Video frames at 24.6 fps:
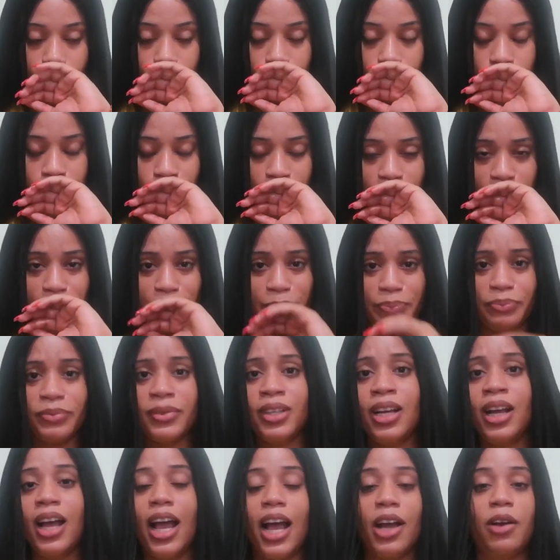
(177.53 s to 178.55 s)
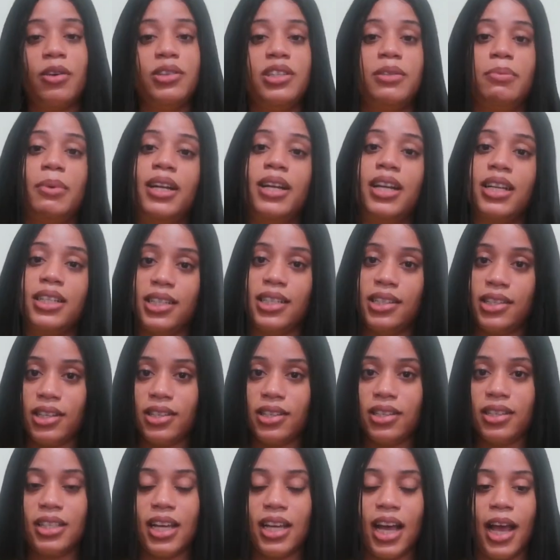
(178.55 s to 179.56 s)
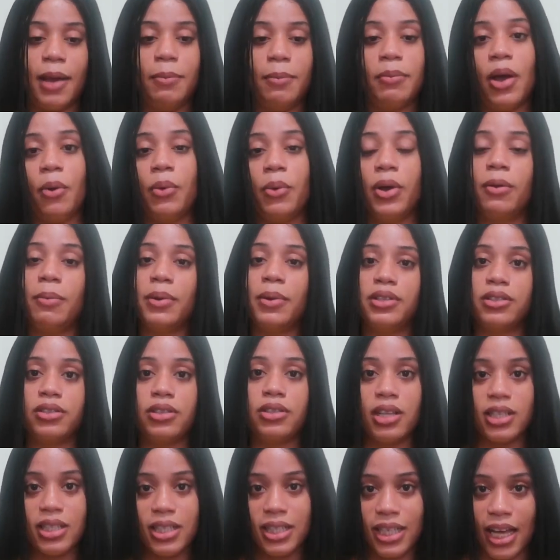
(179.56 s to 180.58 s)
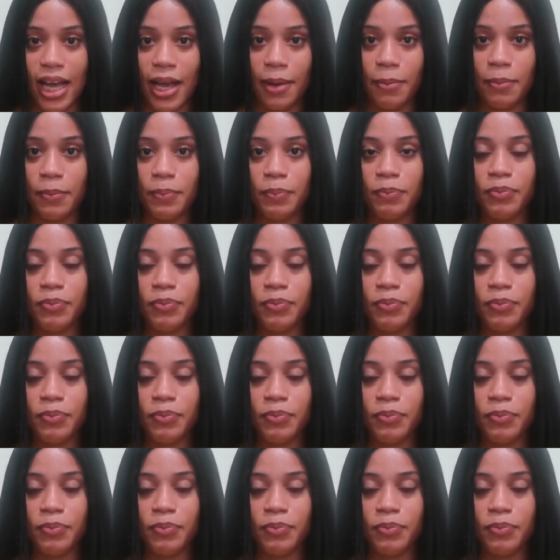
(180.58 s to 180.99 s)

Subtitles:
I go to bed at a certain time, I wake up at a certain time.